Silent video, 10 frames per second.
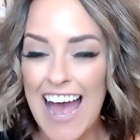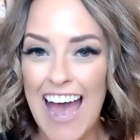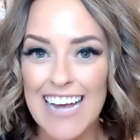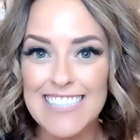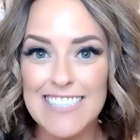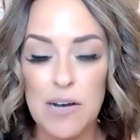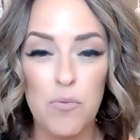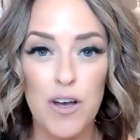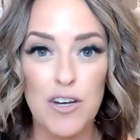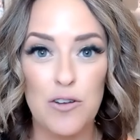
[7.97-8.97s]
As
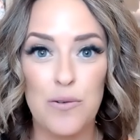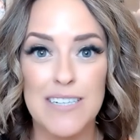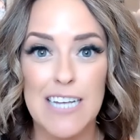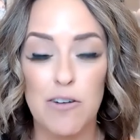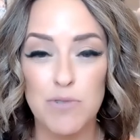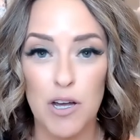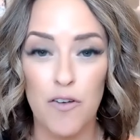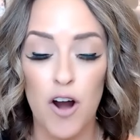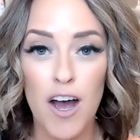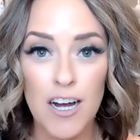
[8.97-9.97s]
someone who has helped
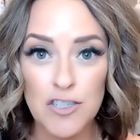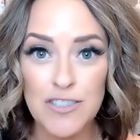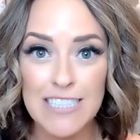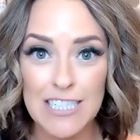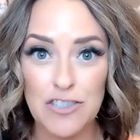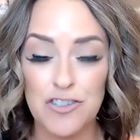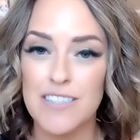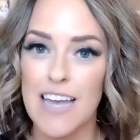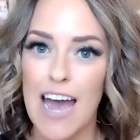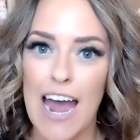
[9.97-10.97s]
over 100
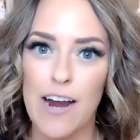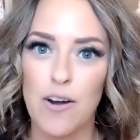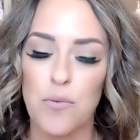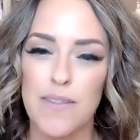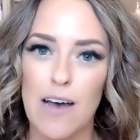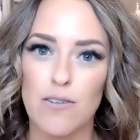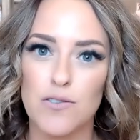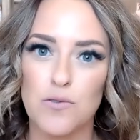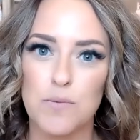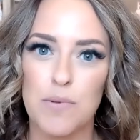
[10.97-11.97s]
teachers get hired with
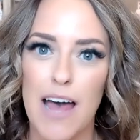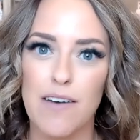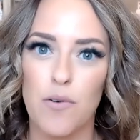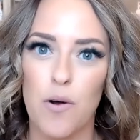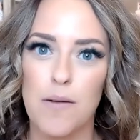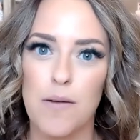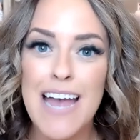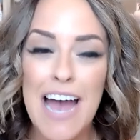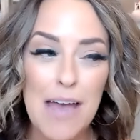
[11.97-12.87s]
Outschool's platform,